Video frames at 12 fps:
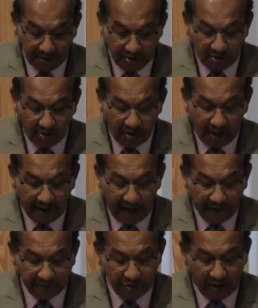You do not
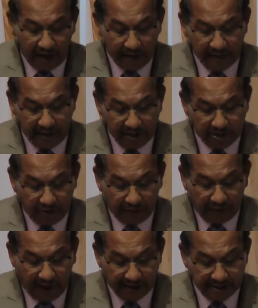have to hemorrhage to
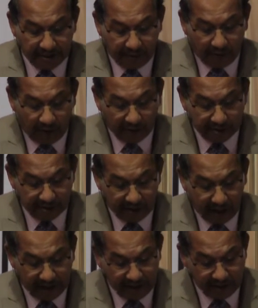find support and